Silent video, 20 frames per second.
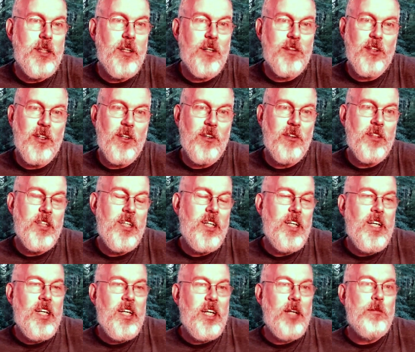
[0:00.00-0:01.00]
Although
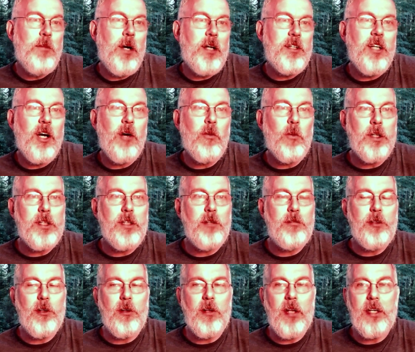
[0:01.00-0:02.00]
it might not work
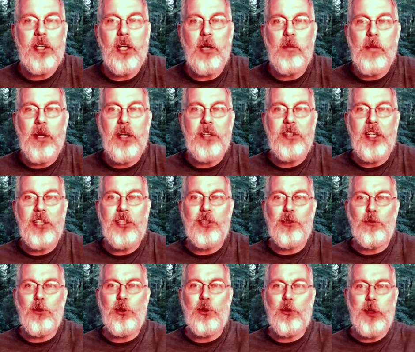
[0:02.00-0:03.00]
if you're like at a
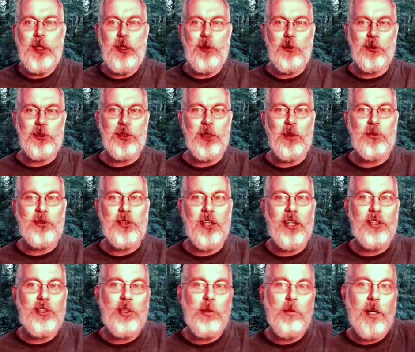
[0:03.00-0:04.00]
meditation retreat or some
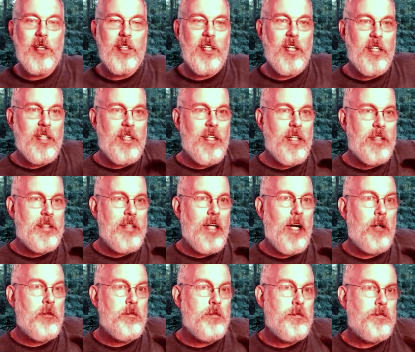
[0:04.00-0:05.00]
such, you might get kicked
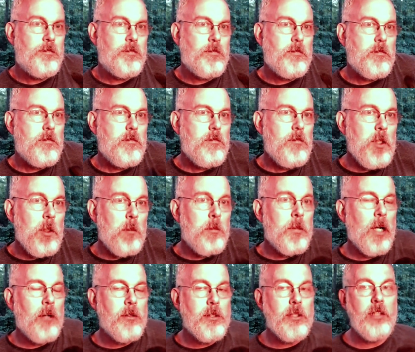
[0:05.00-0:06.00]
out. But
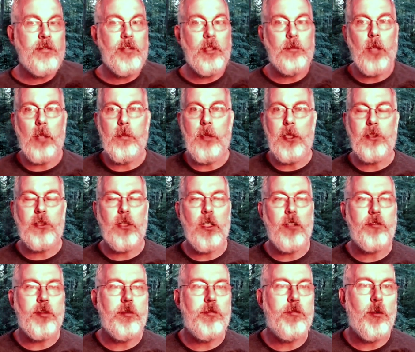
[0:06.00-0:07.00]
I was living by
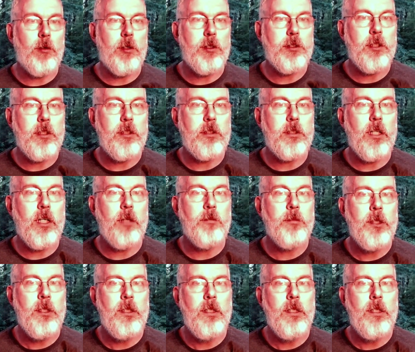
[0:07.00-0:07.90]
myself in a forest at the time.